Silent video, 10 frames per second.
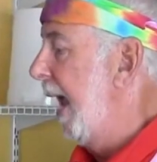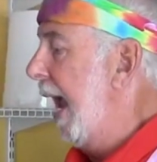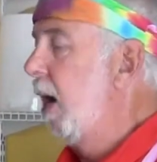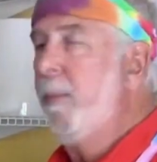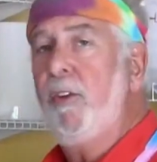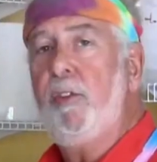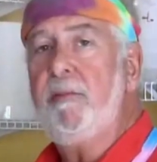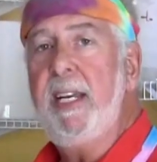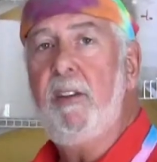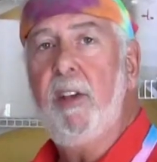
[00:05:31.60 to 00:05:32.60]
how much
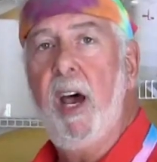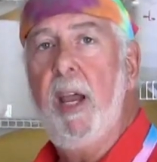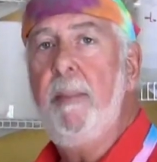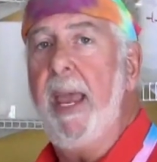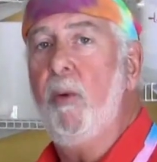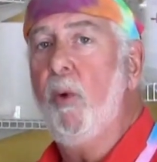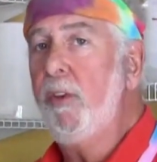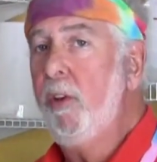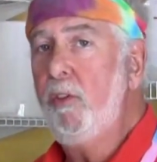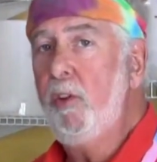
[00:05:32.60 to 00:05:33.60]
lead time and what
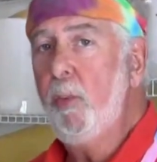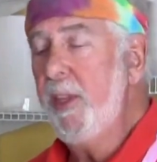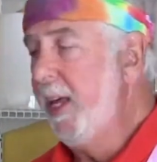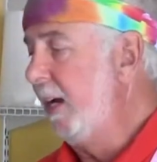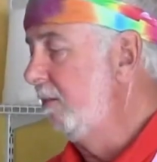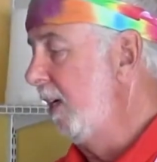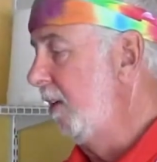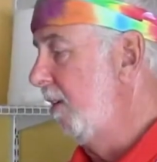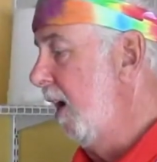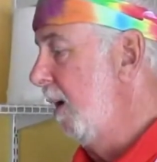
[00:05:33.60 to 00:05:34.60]
to do with that
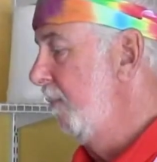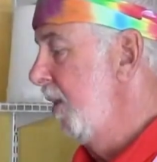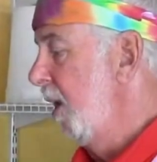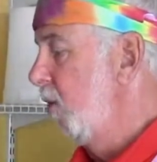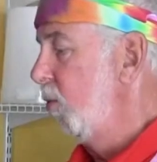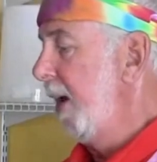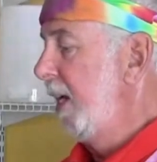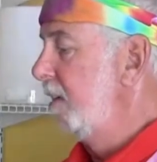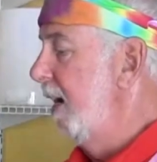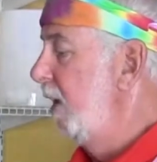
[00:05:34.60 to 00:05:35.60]
lead time,
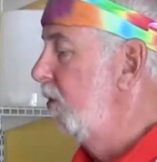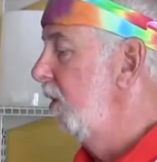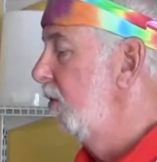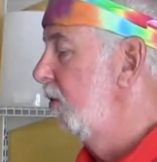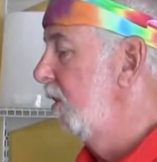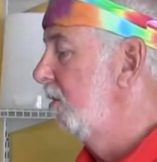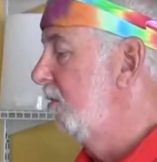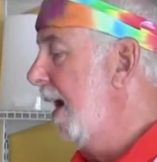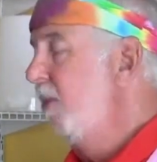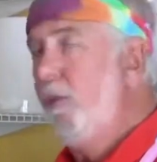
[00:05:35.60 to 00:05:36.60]
regulations,
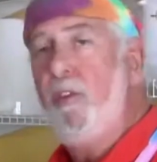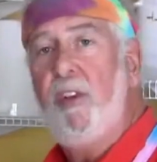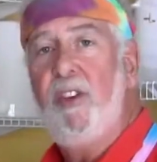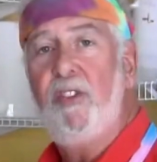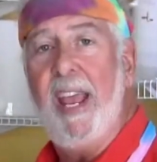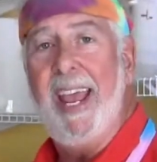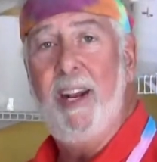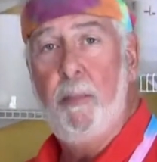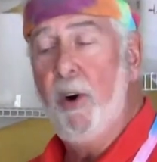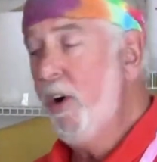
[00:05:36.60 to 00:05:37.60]
licenses,
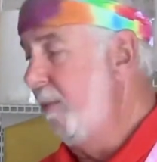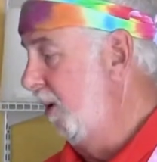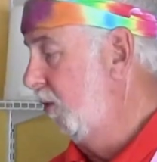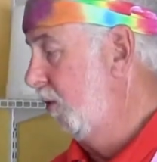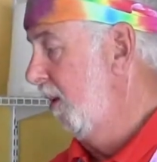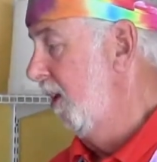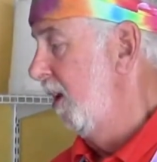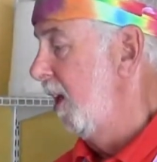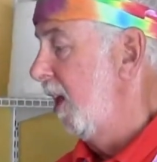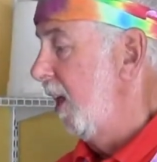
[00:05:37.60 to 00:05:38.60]
and permits,
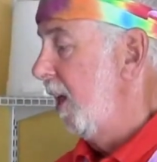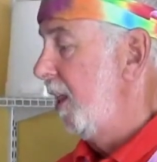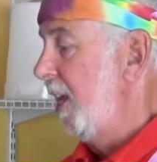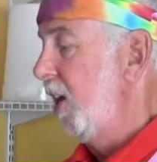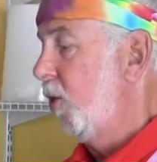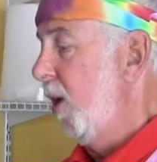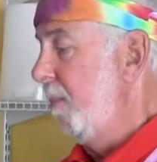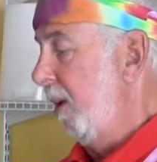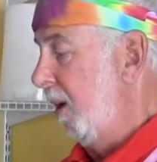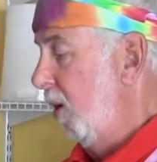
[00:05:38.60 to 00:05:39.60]
the
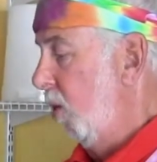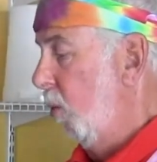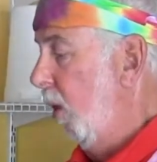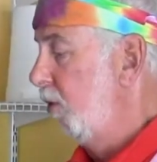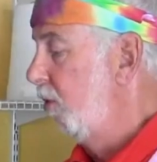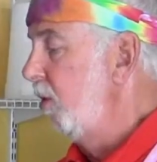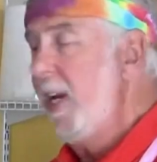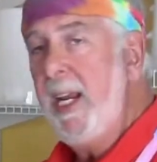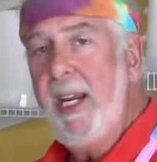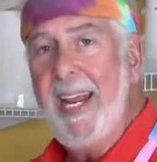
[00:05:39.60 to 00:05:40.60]
equipment, what you
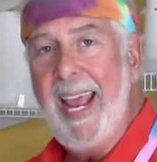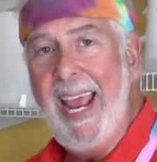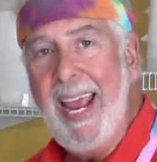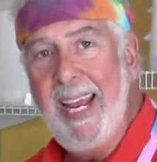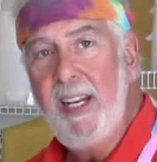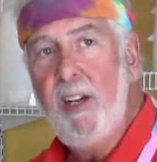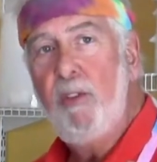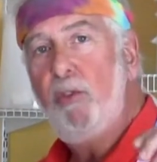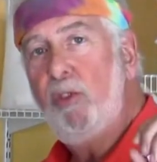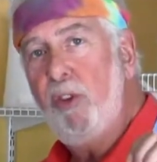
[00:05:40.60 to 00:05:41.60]
need, and
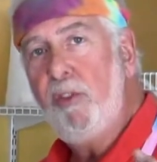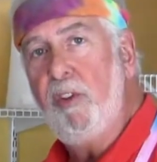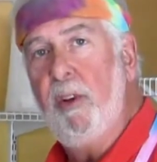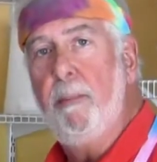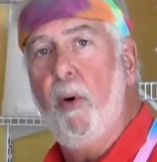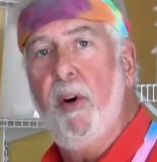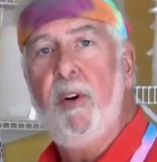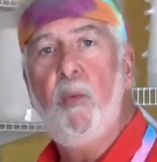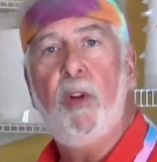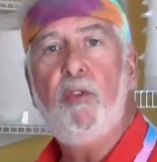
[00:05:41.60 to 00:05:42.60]
just as
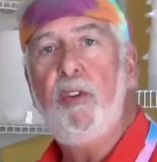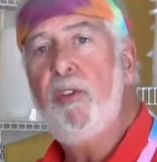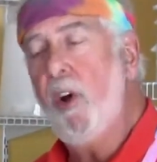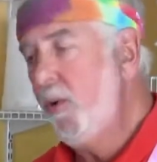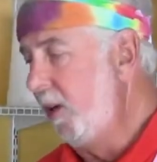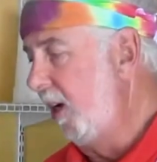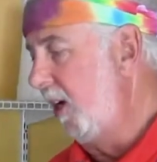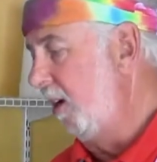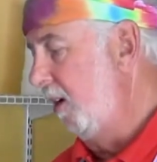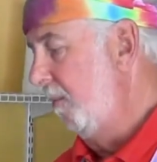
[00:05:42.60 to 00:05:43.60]
important, what you don't
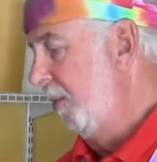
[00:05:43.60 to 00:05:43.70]
need,